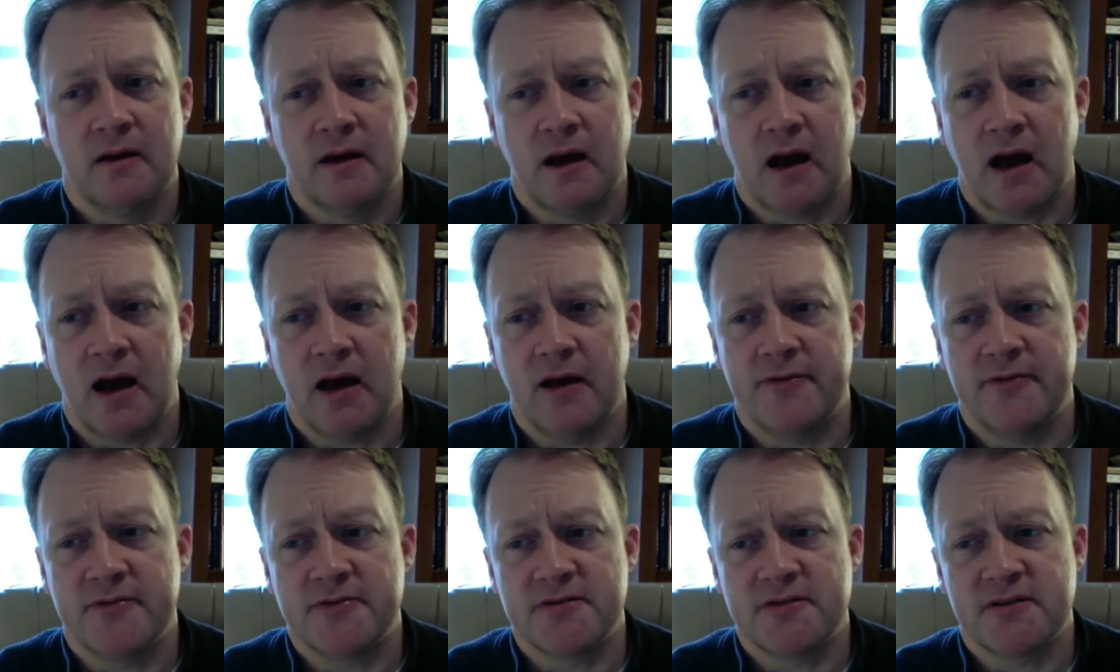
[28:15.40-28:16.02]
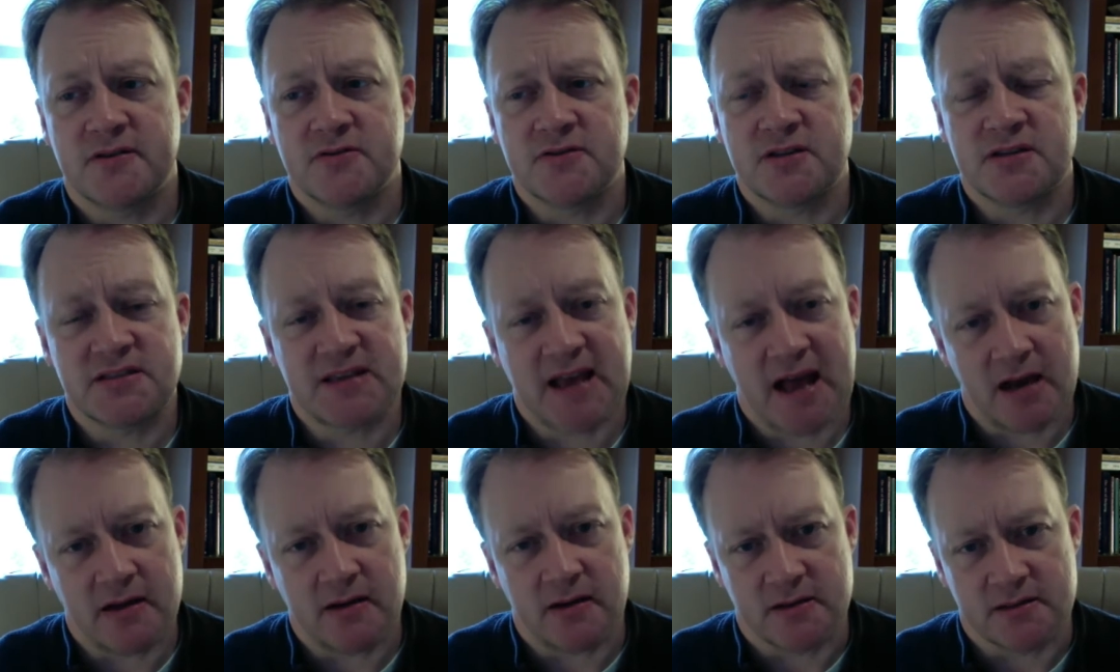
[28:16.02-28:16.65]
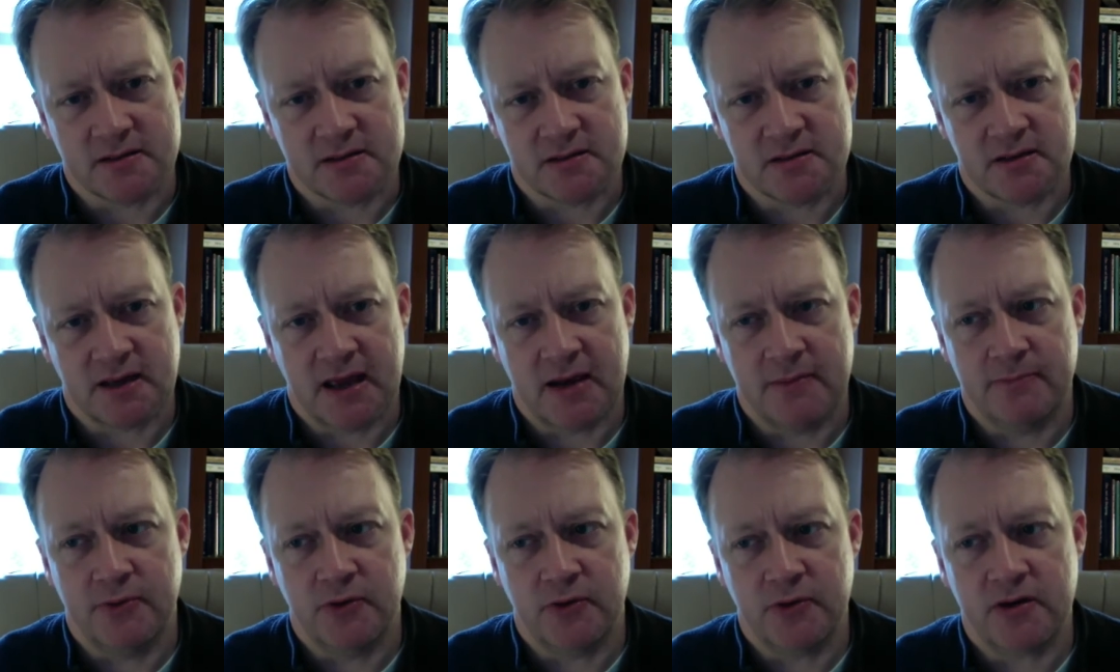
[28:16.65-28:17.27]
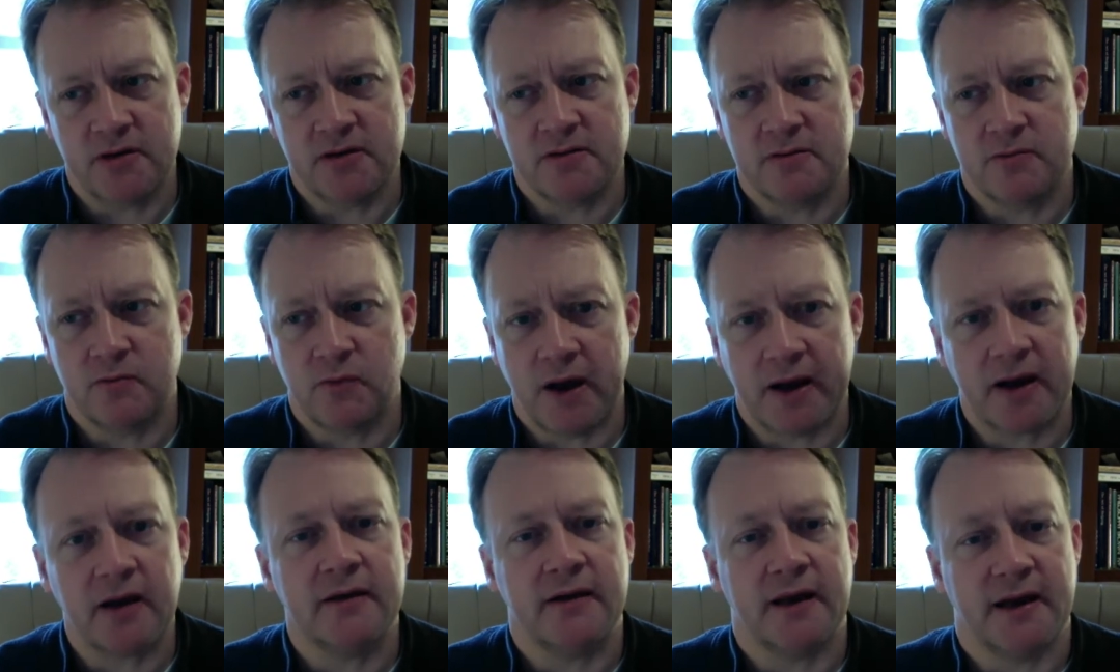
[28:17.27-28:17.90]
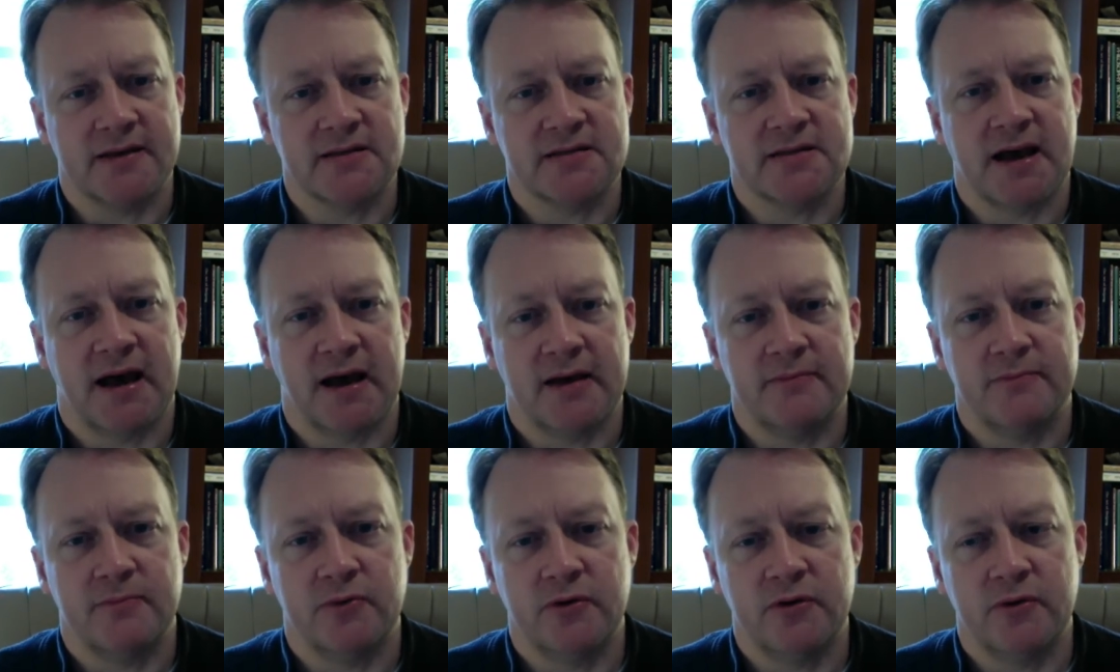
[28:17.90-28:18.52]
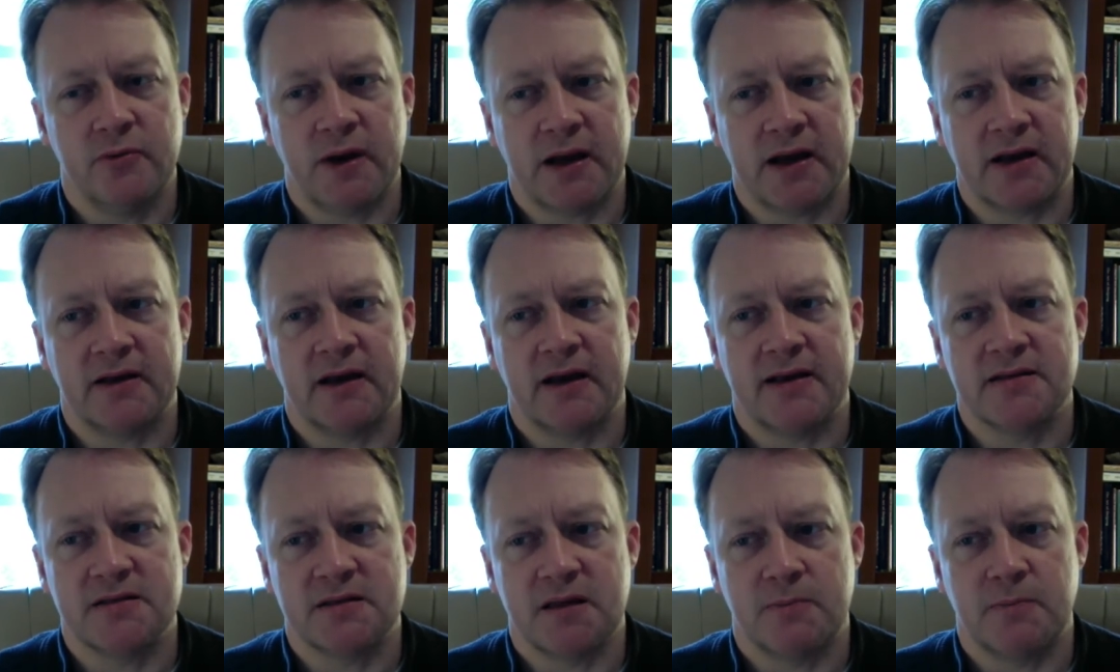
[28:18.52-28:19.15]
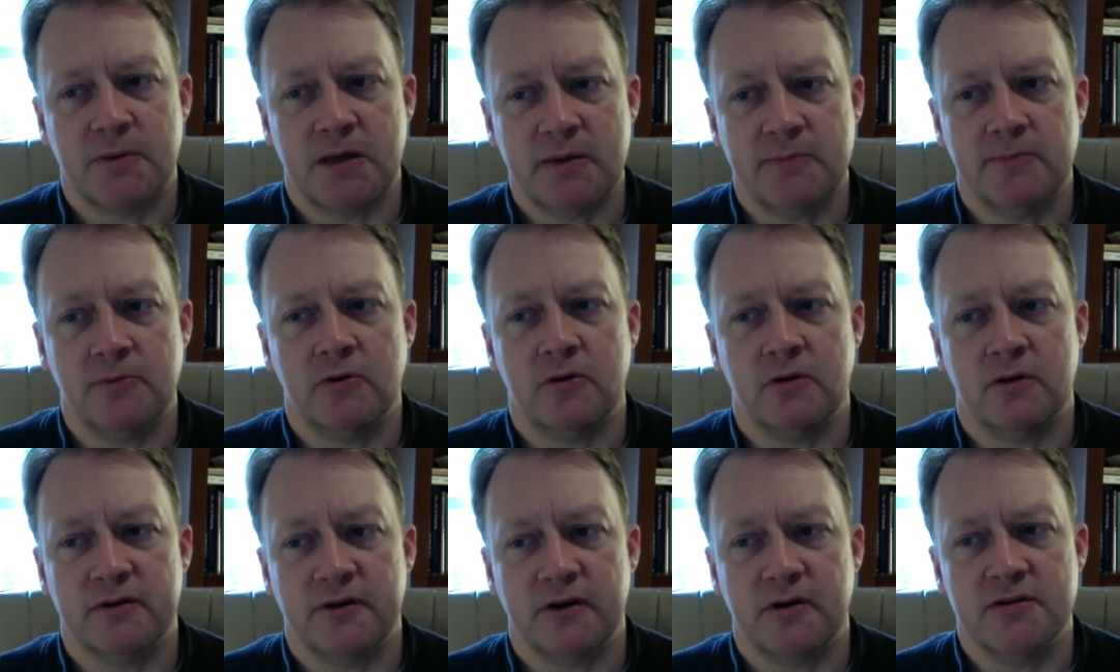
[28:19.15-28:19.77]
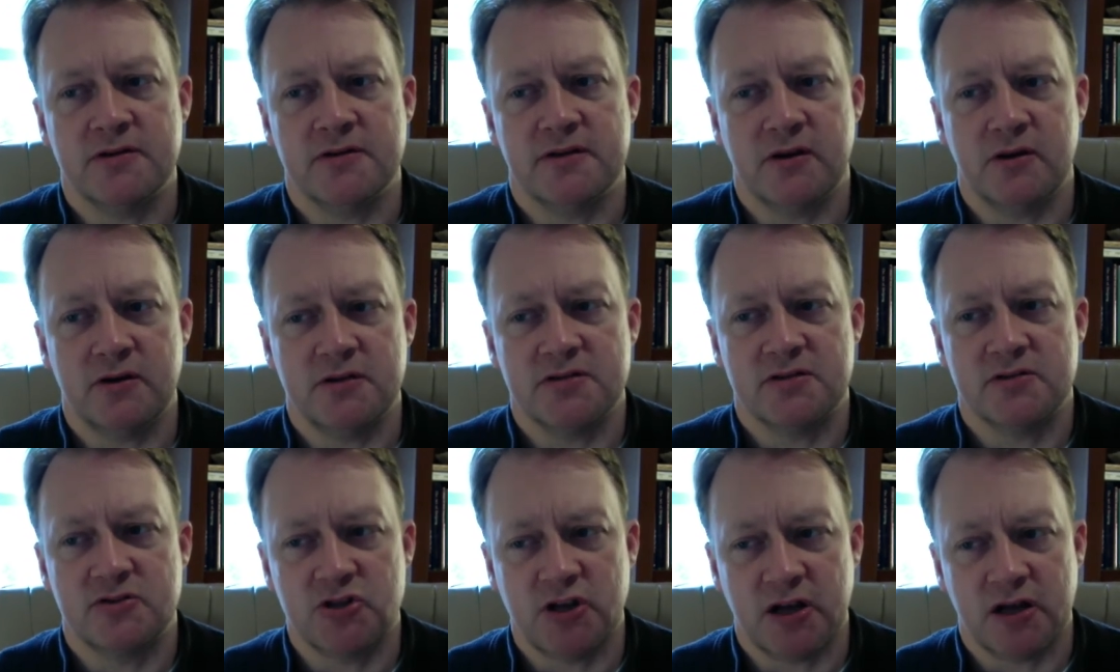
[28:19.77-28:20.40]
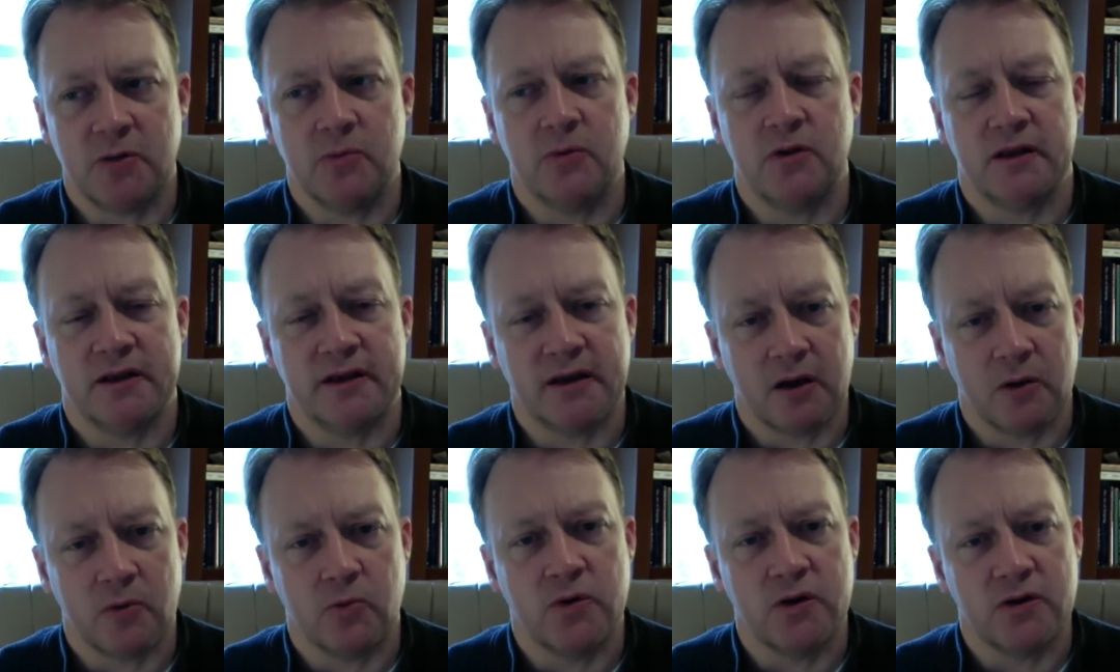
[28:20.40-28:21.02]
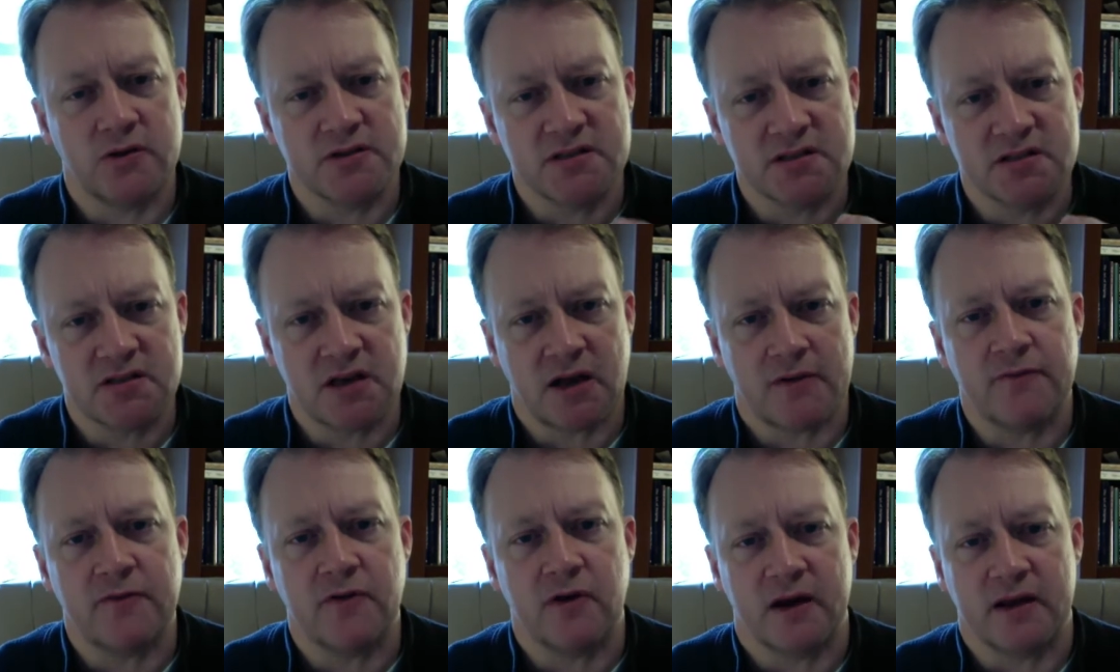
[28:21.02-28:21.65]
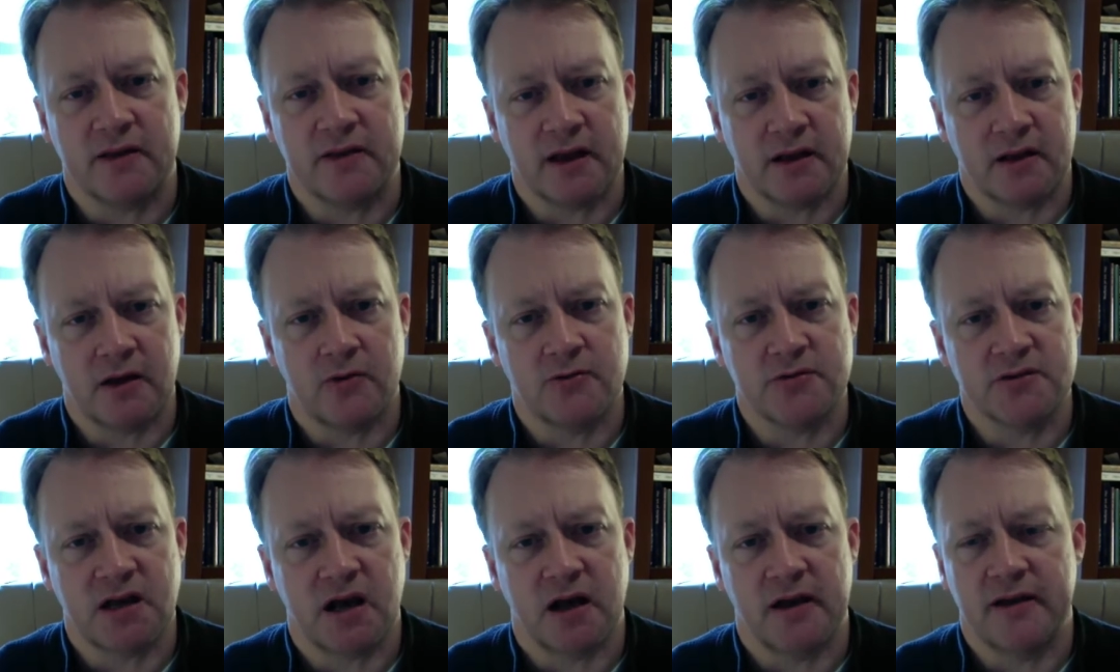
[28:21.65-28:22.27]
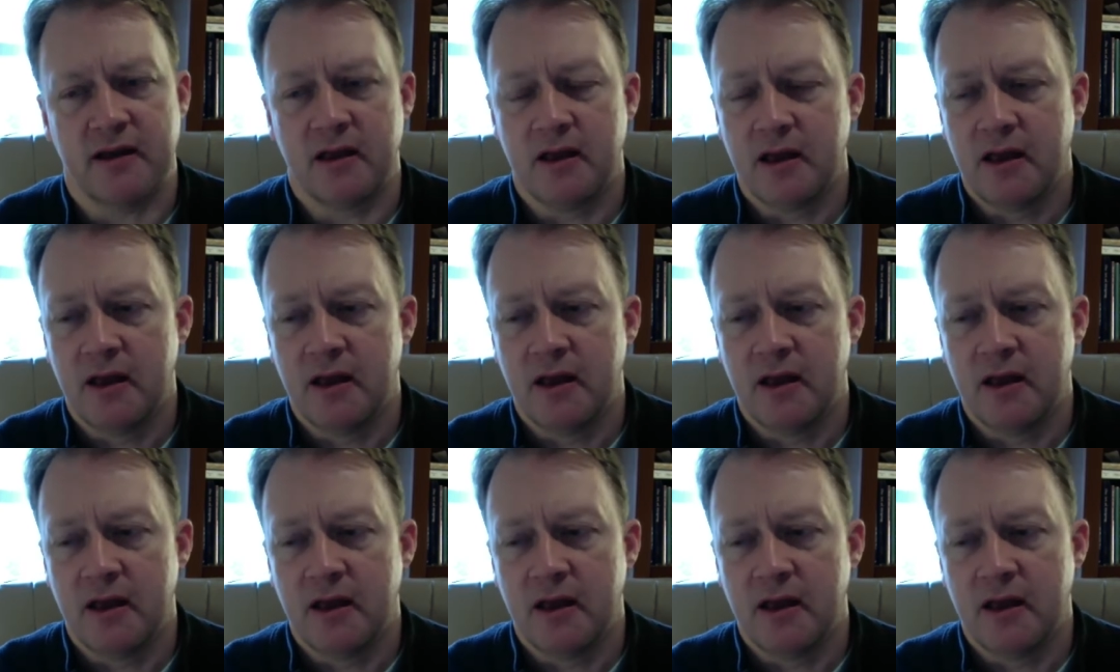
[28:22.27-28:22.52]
There's a sadness, and Buddha recognized that. Buddha recognized that there's generally a real suffering that goes on.